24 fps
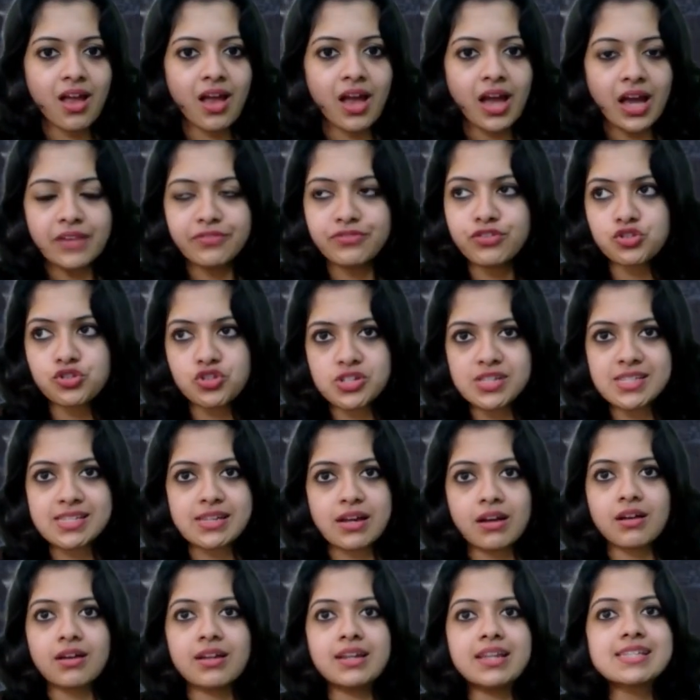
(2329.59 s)
If you just
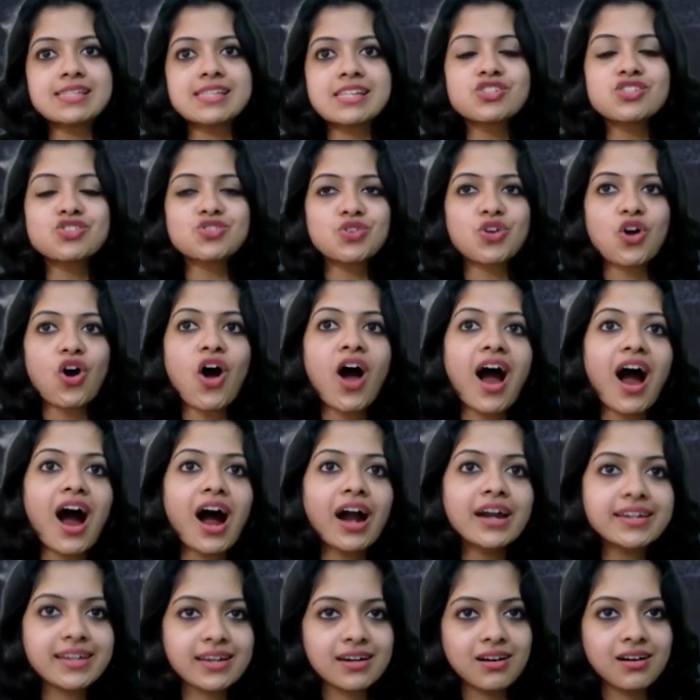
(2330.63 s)
listen to your
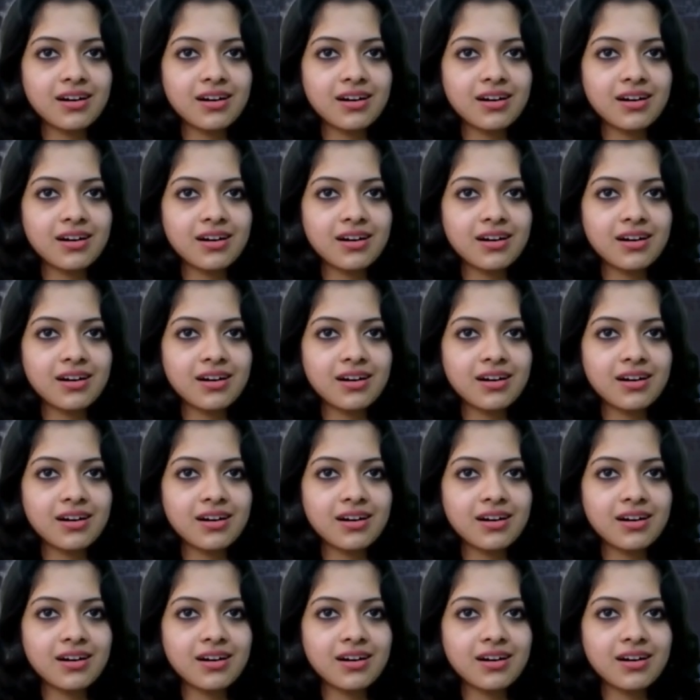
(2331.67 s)
heart